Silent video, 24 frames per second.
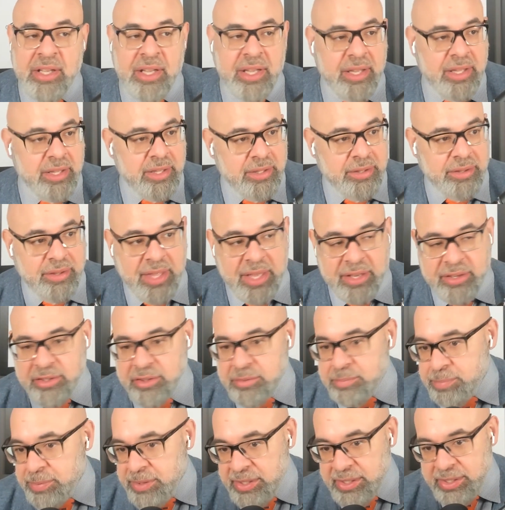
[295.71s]
And that
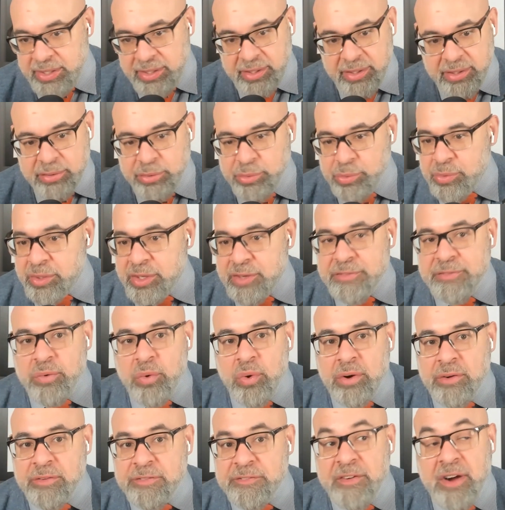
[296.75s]
could be 3,
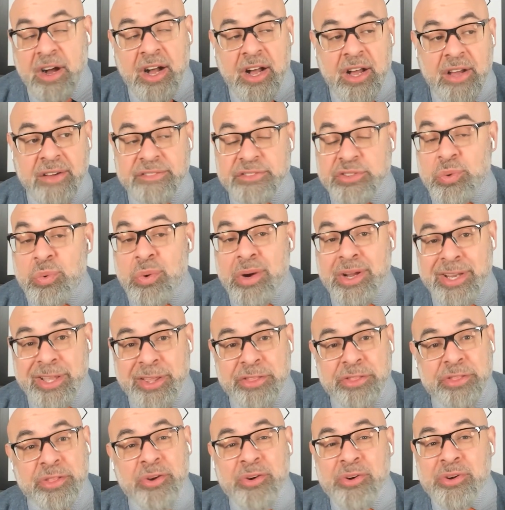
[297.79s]
4, 5,
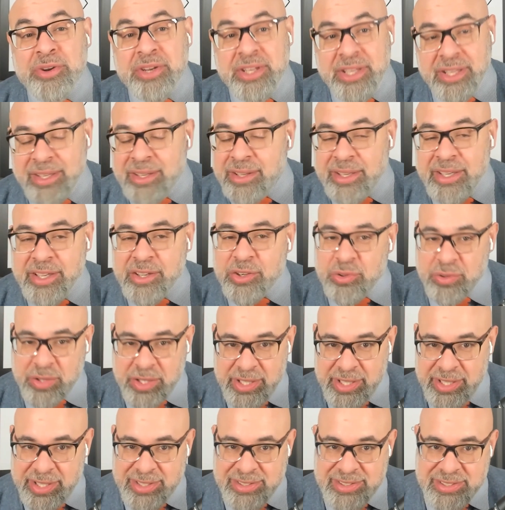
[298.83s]
20, 30
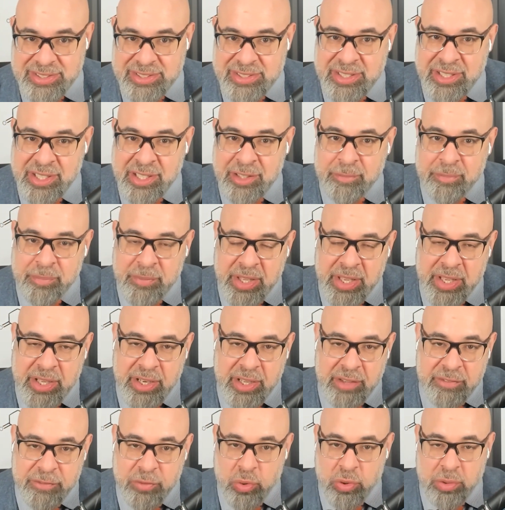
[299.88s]
ingredients in
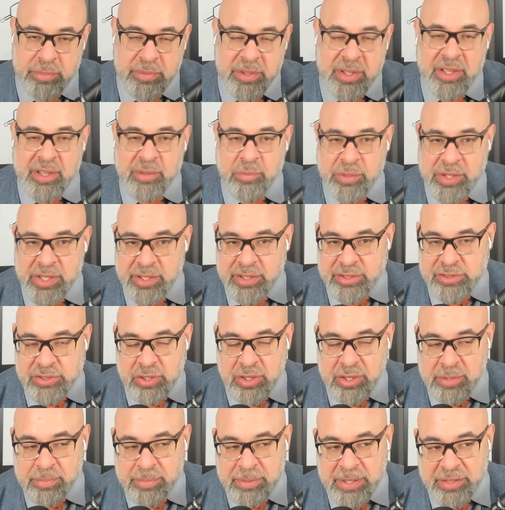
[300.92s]
a formula. And we're going to
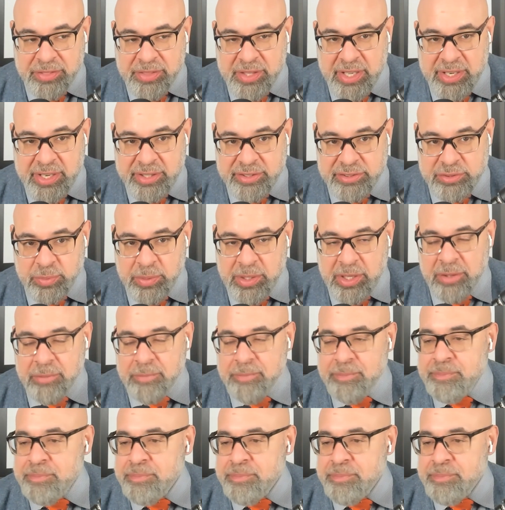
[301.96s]
talk about that as well.